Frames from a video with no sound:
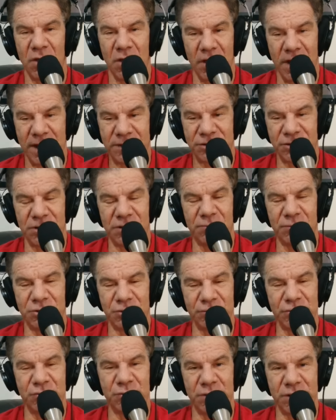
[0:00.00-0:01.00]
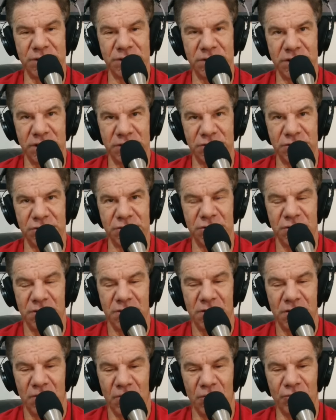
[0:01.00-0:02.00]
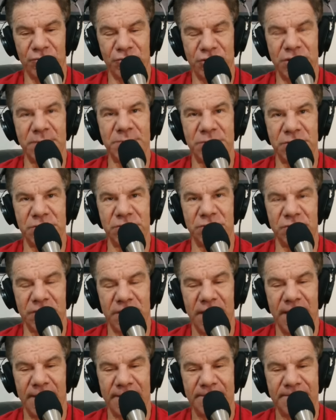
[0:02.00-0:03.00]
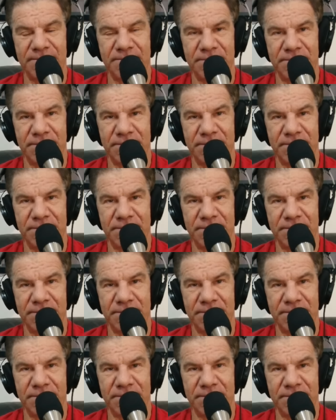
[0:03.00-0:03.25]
car accident when she was 26. His older stepsister. Yeah.